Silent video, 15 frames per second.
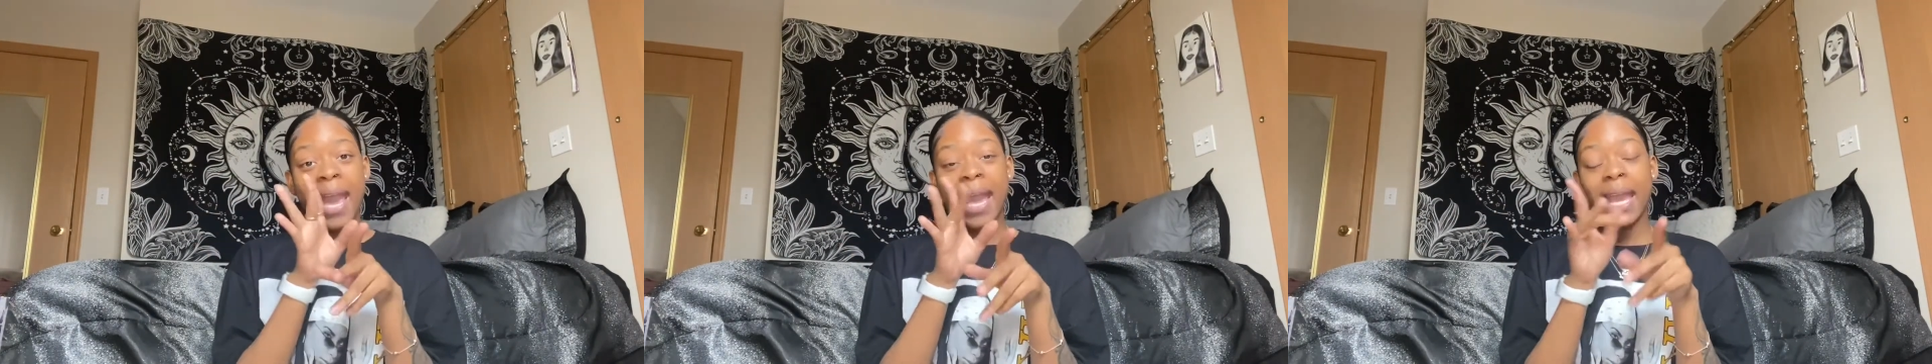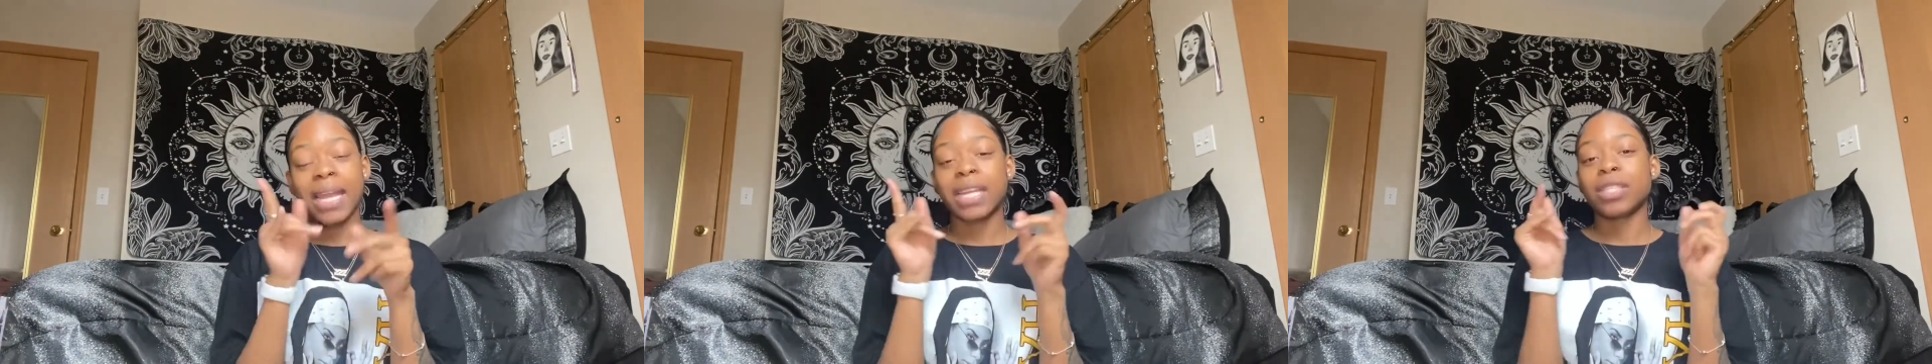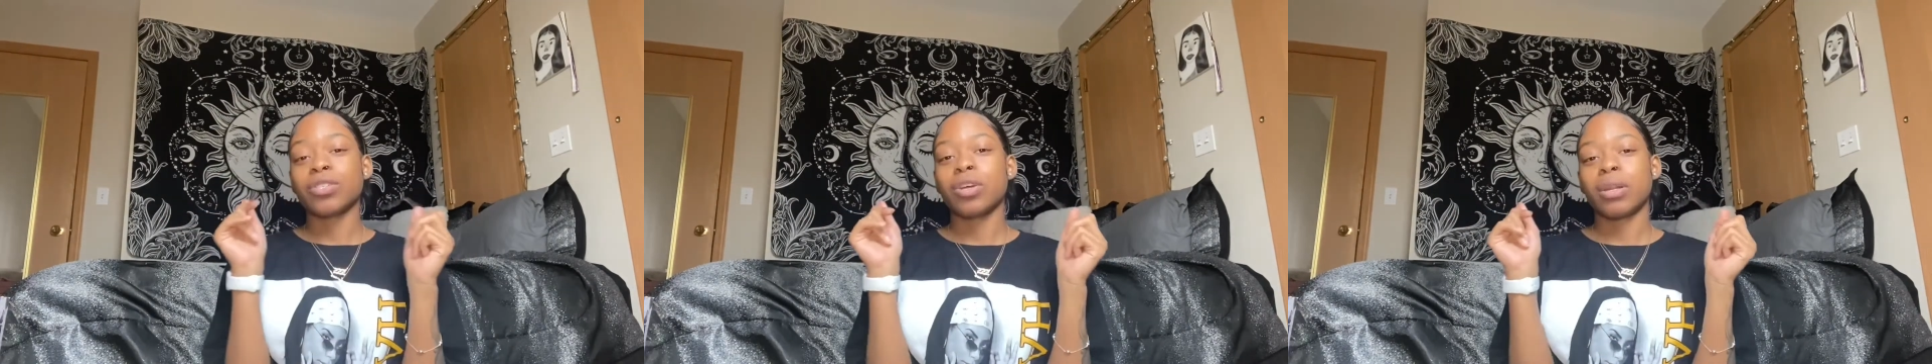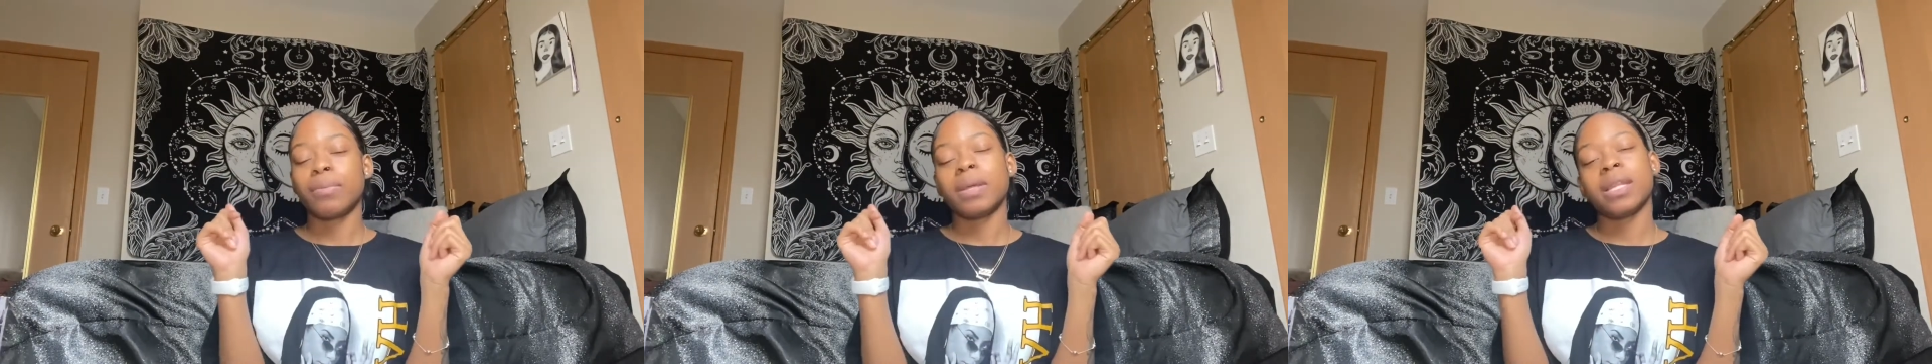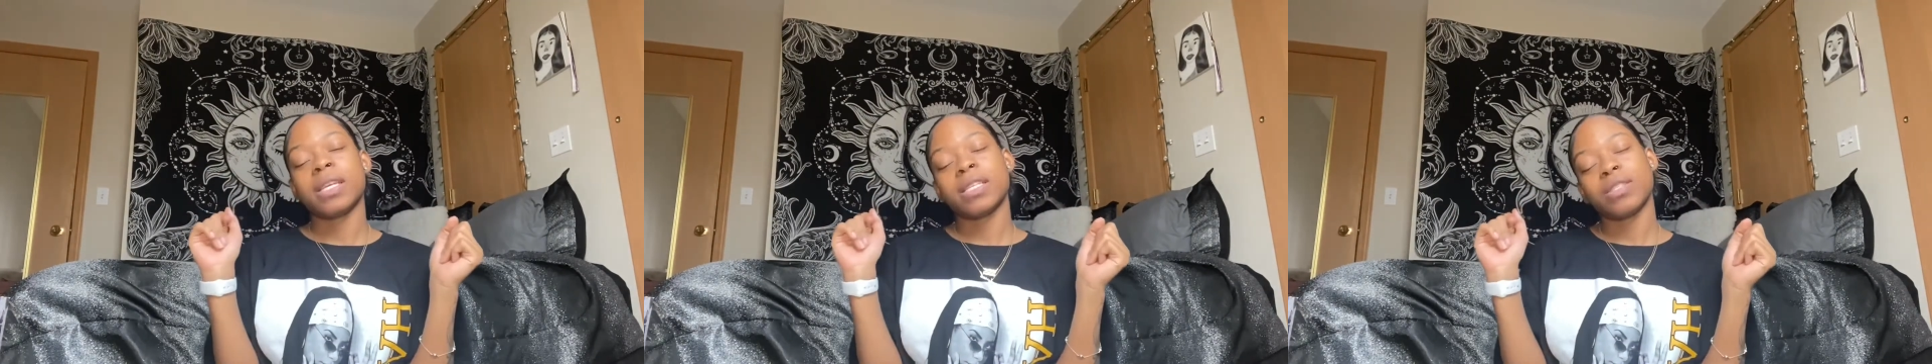and it's going to
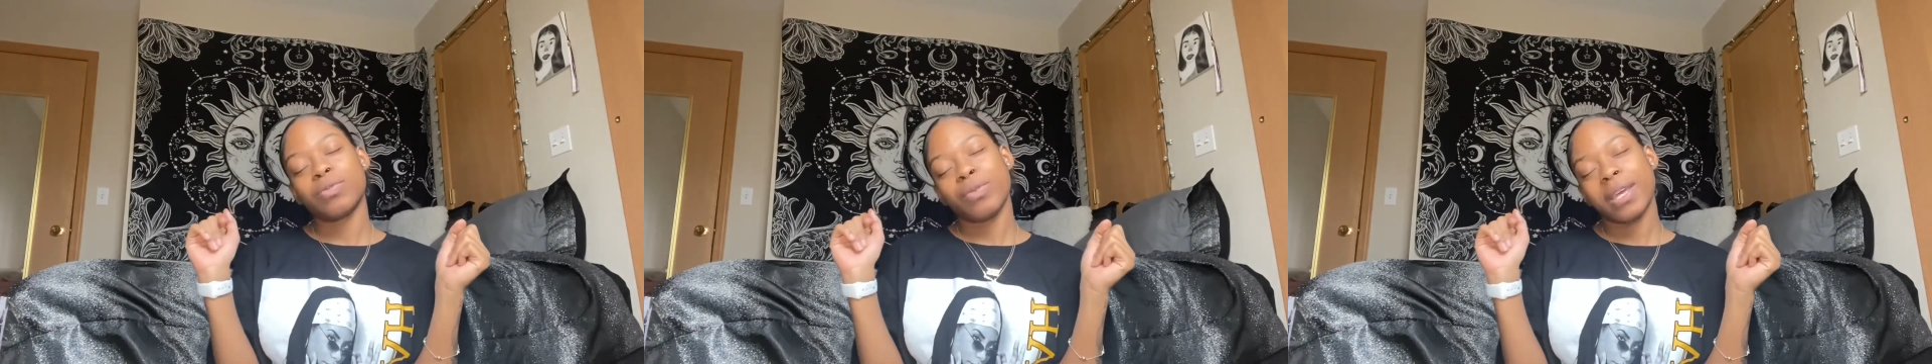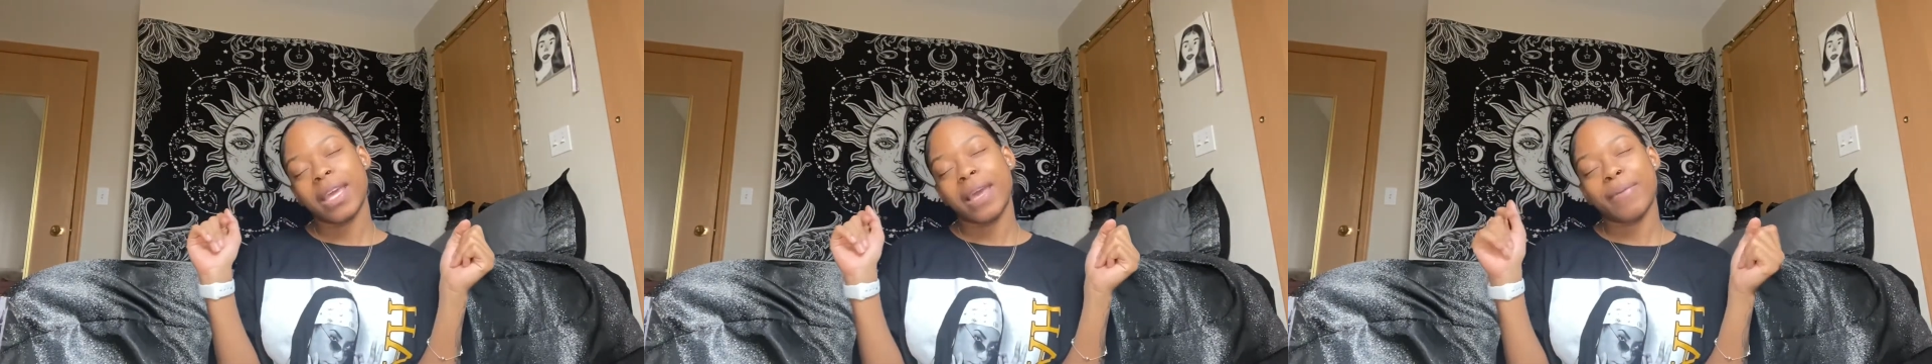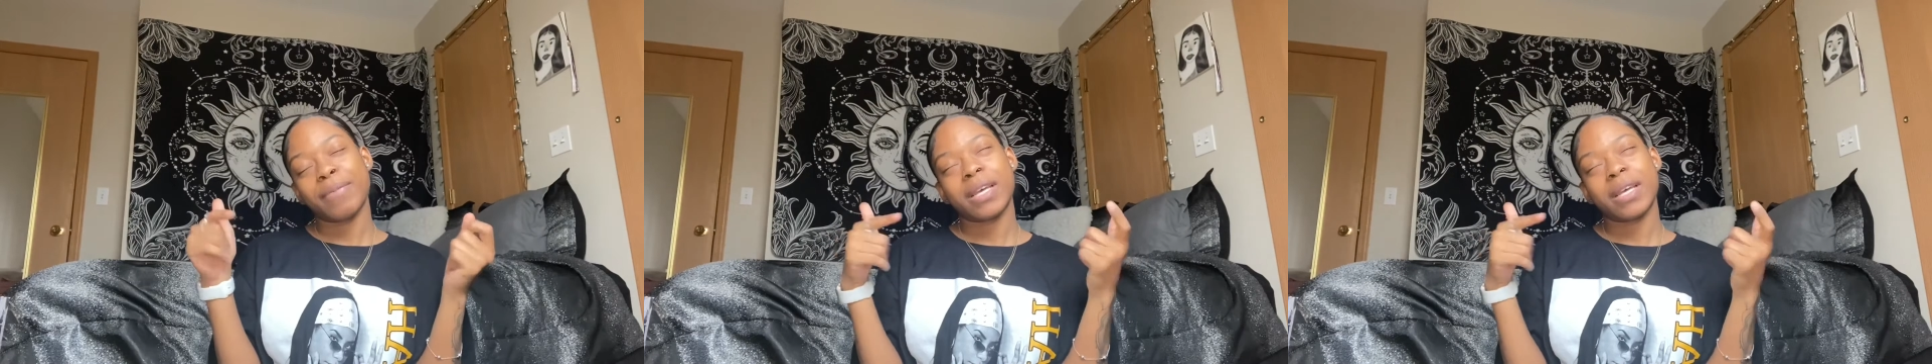be this weekend,